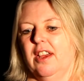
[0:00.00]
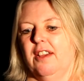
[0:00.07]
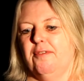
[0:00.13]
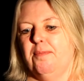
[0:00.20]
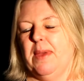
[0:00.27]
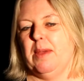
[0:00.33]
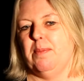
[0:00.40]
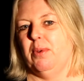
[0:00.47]

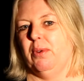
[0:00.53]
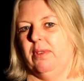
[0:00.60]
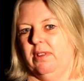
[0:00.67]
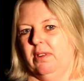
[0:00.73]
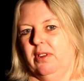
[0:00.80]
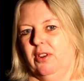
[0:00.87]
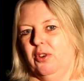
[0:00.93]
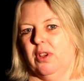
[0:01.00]
of people
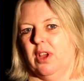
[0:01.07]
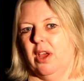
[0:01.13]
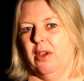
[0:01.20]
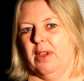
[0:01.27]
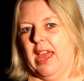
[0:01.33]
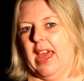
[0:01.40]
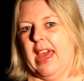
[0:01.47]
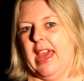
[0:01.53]
that look
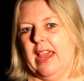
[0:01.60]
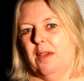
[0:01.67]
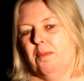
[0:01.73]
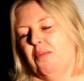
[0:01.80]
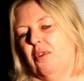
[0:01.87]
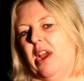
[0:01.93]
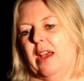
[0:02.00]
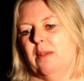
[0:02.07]
okay
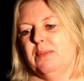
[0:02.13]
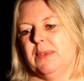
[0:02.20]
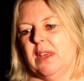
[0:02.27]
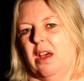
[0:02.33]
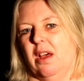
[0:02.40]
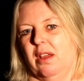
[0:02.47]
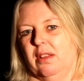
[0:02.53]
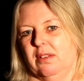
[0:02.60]
and
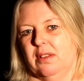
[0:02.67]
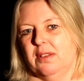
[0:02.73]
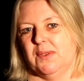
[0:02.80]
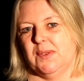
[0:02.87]
perhaps aren't.